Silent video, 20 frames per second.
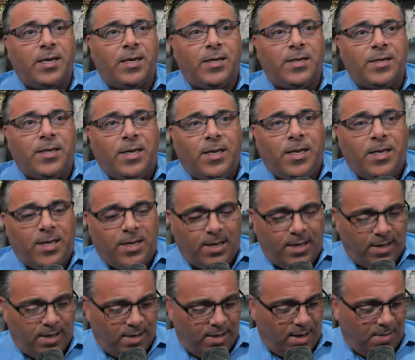And
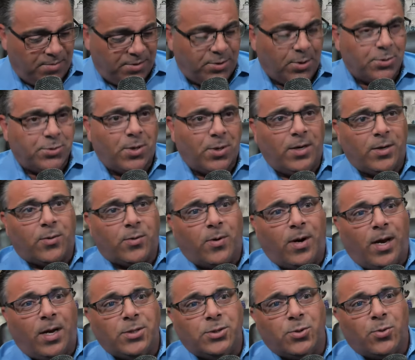I'm still trying to
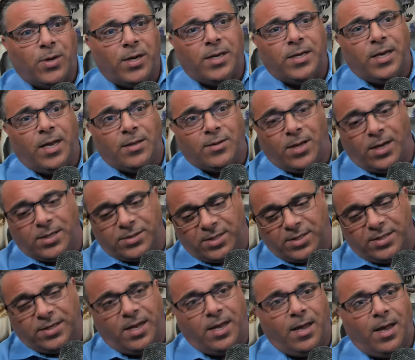graduate. Like
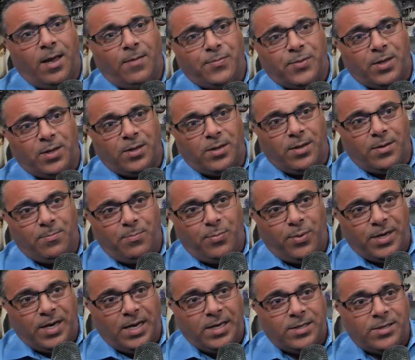today, I have to
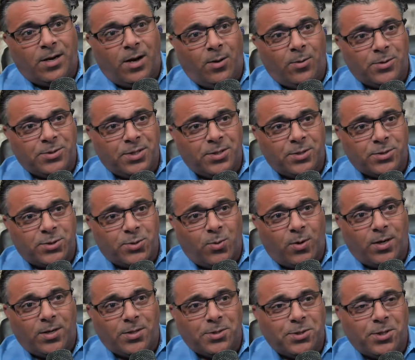put eight dollars in the
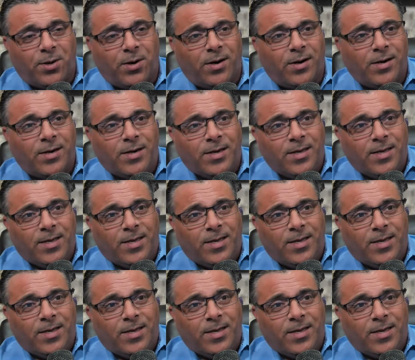swear jar.